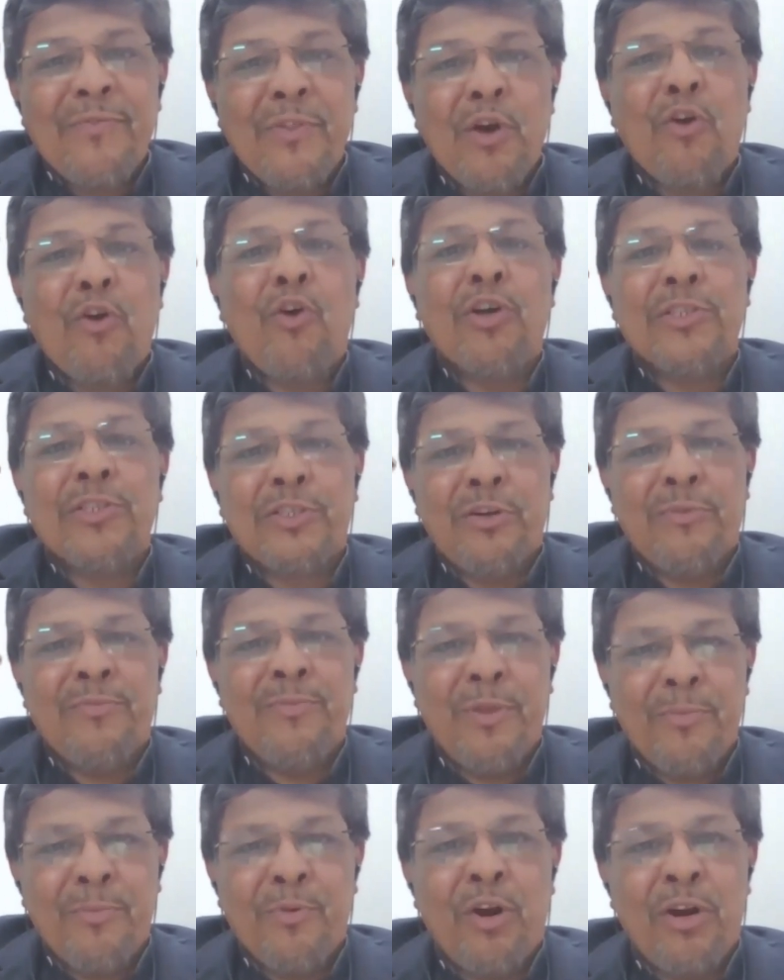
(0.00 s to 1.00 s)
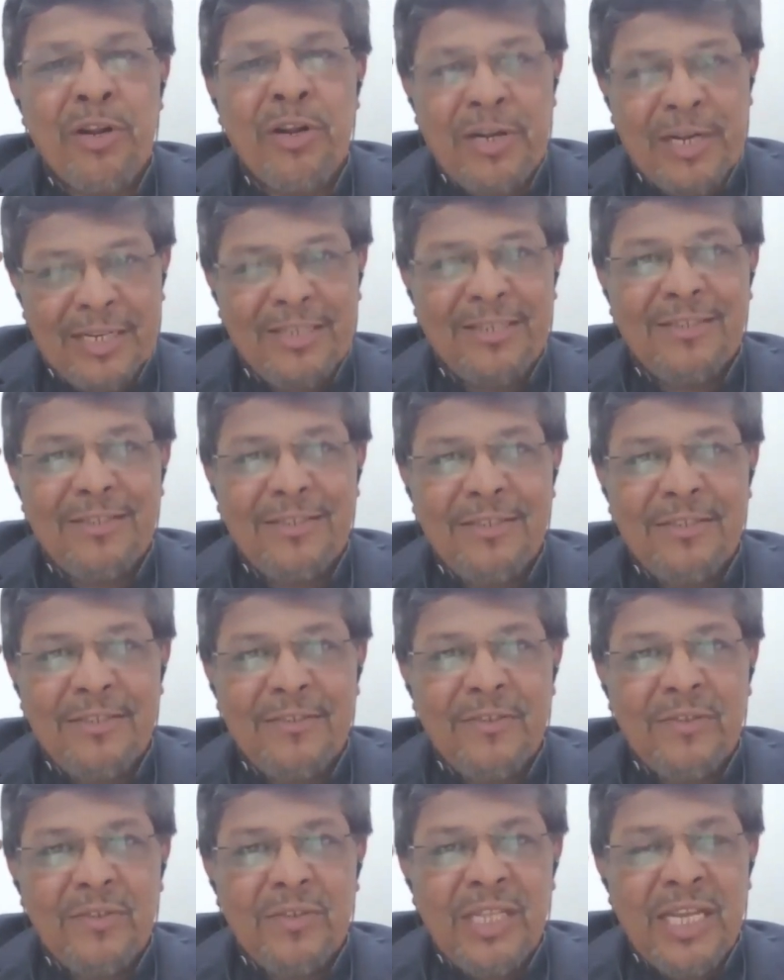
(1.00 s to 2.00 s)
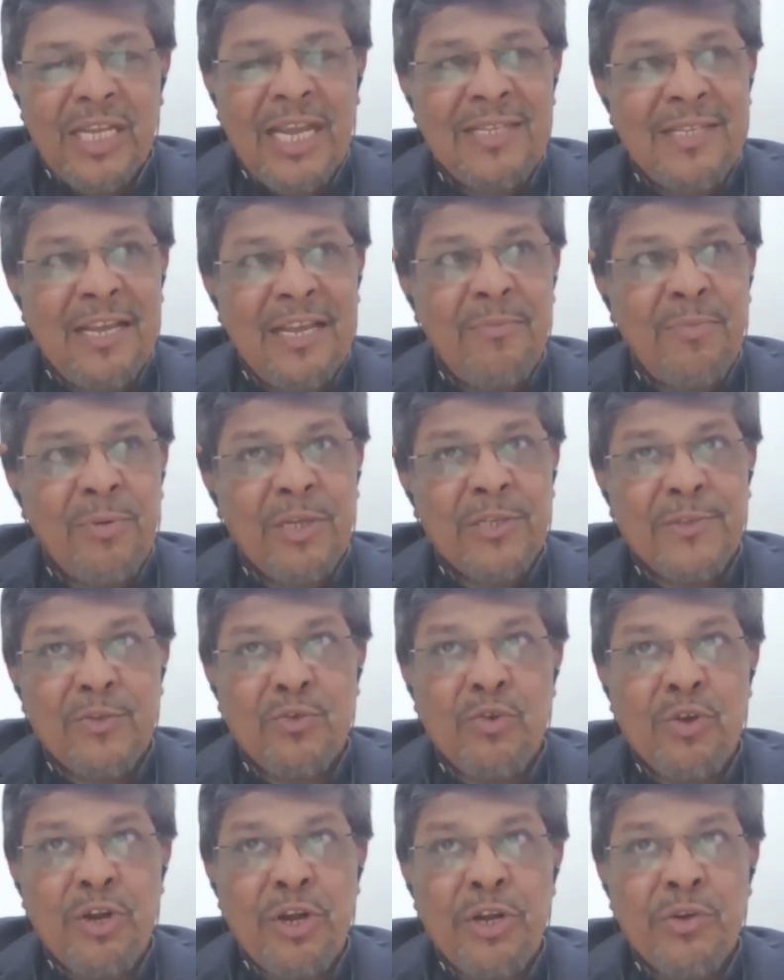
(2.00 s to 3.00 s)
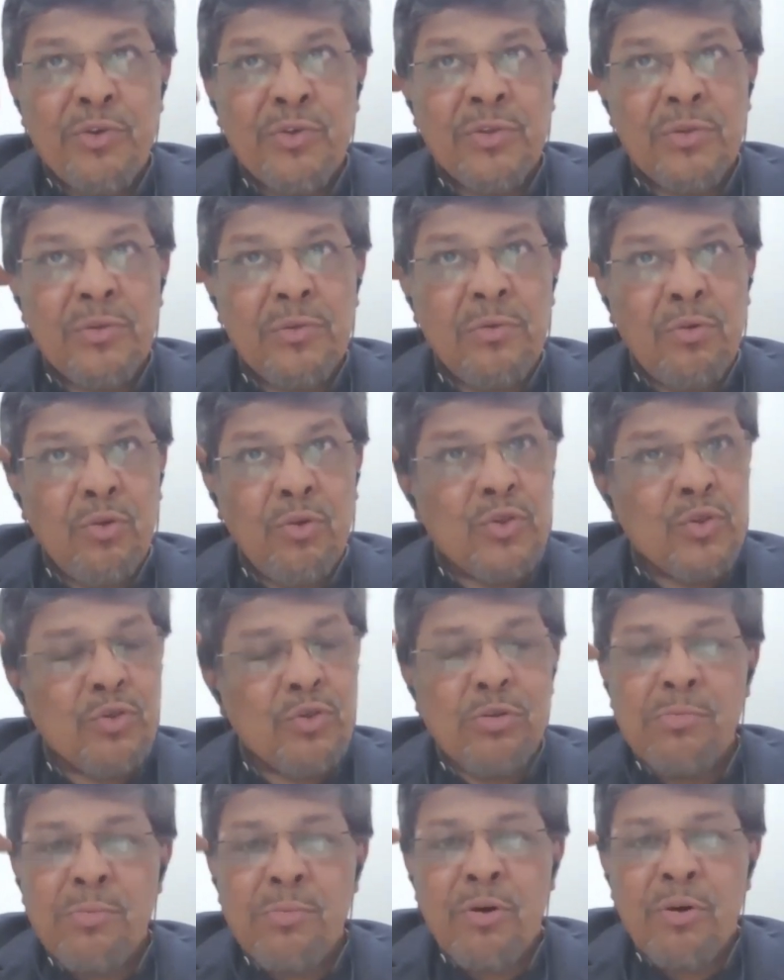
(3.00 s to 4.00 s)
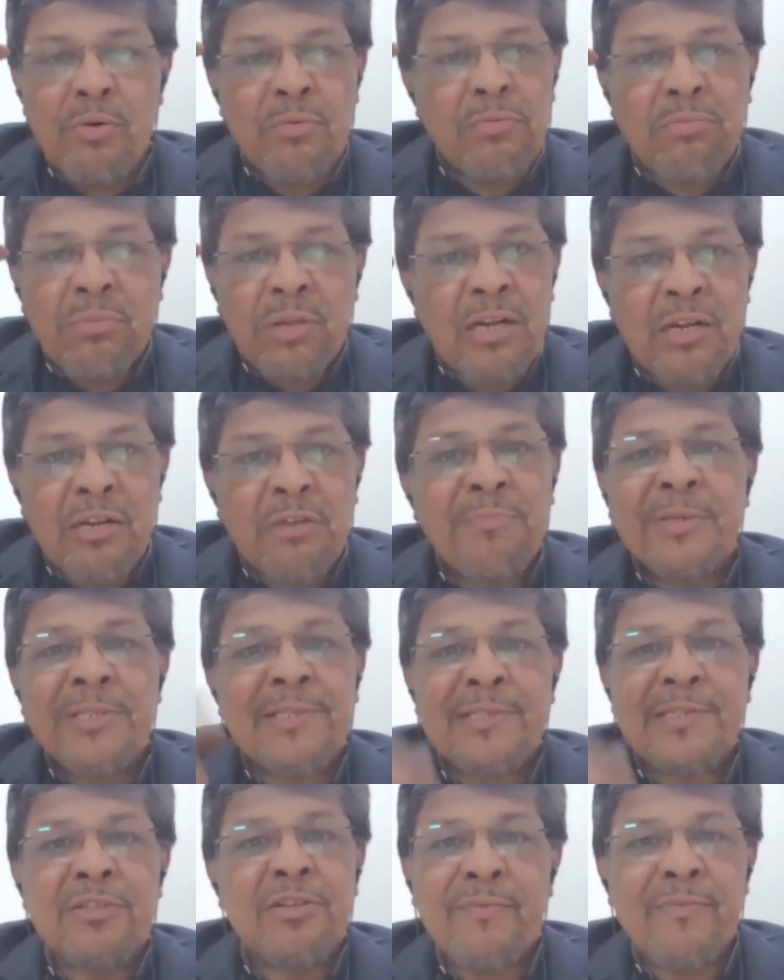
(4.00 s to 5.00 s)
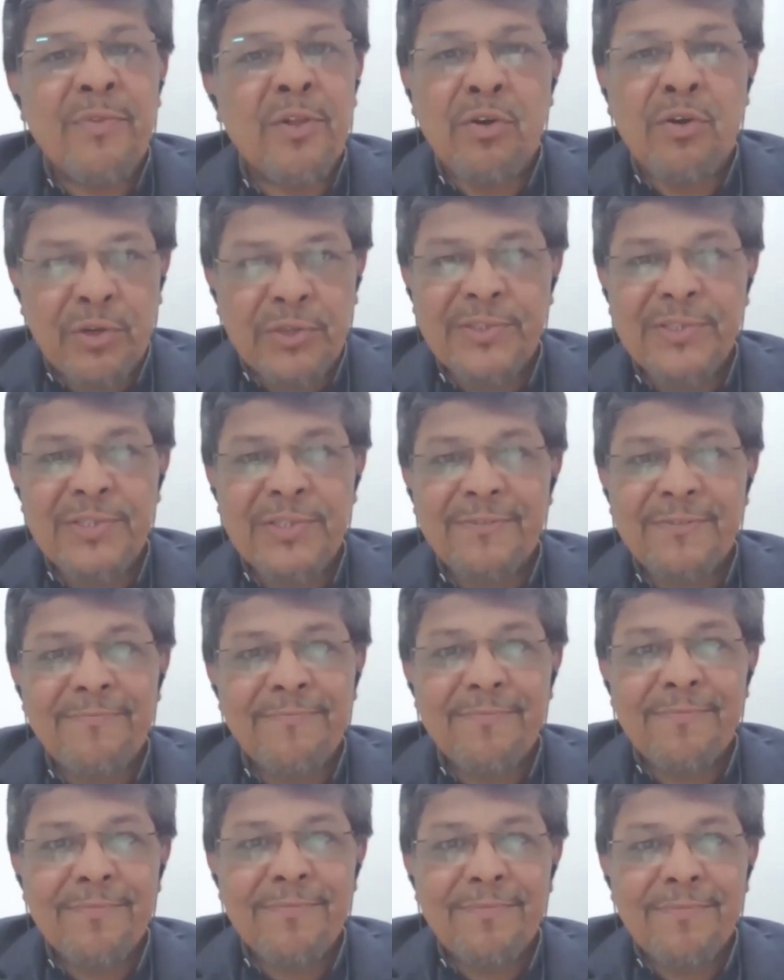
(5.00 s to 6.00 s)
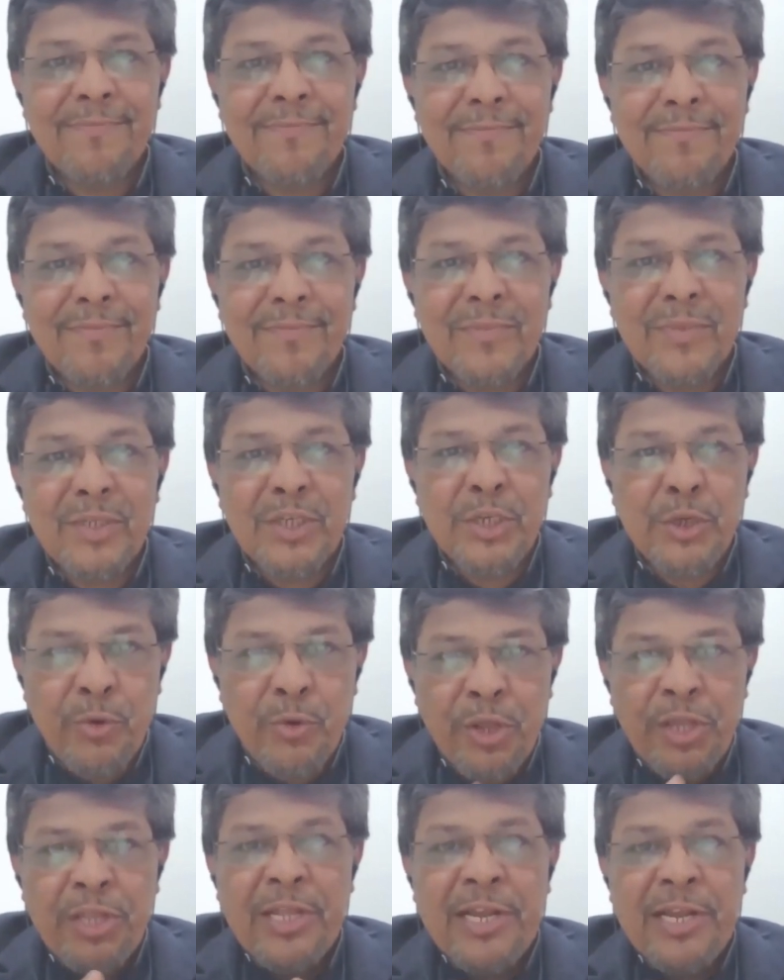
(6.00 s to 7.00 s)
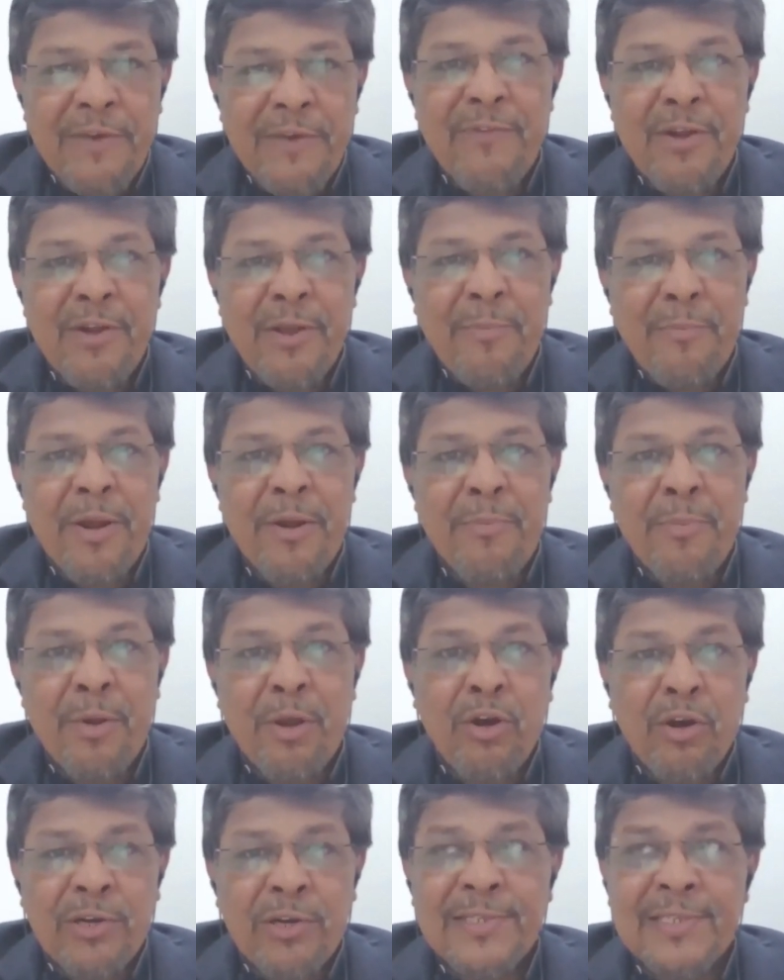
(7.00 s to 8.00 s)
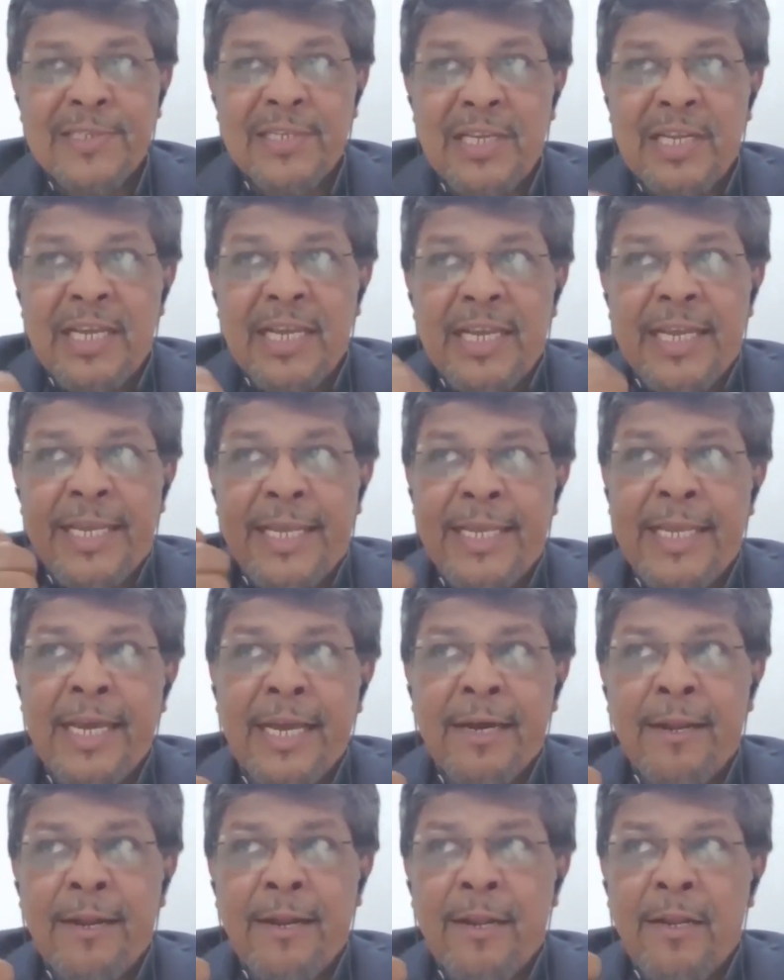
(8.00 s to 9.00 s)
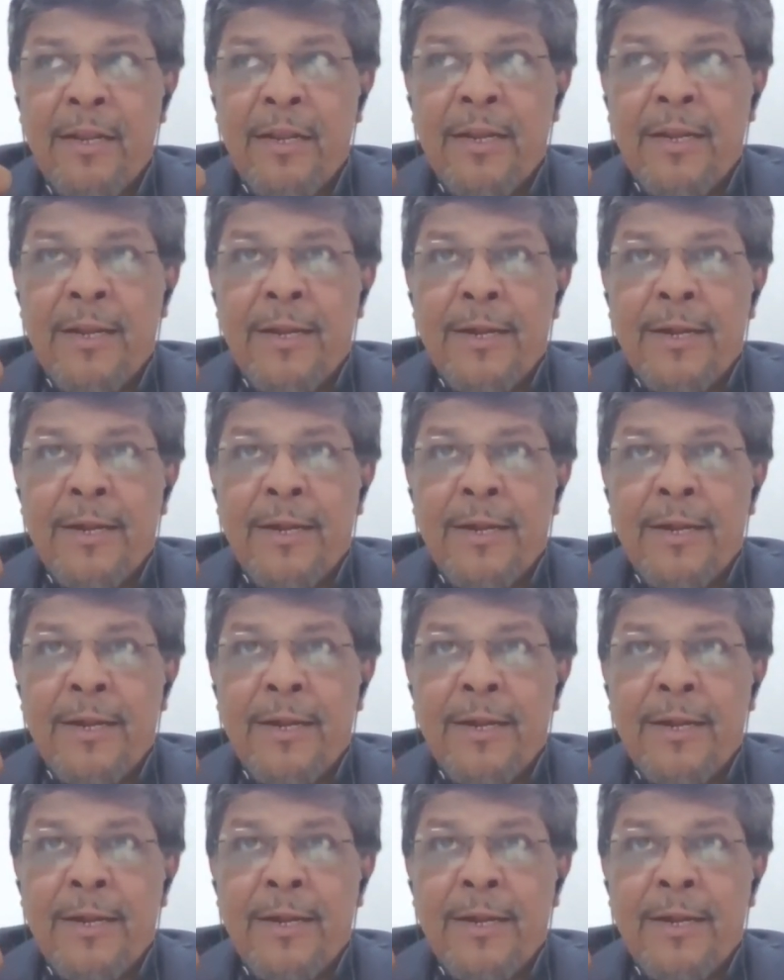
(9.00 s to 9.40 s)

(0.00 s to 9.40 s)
of the cost of the product has helped us to reduce close to about 30% of the cost during the development, because here,